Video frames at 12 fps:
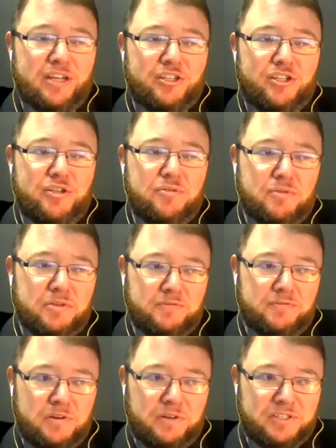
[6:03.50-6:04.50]
I do want to
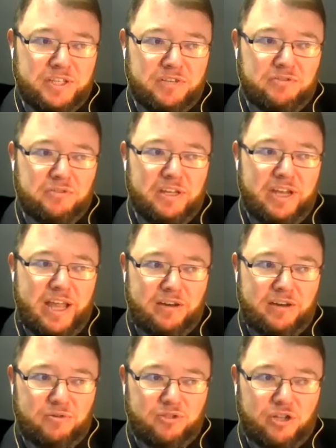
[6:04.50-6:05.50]
focus in on the
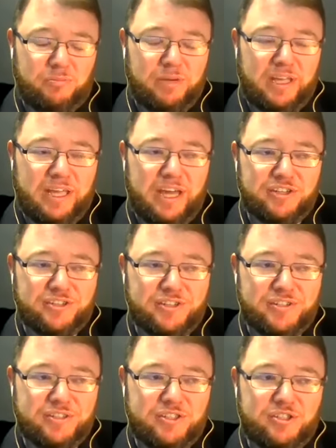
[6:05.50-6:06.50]
landlord's obligations,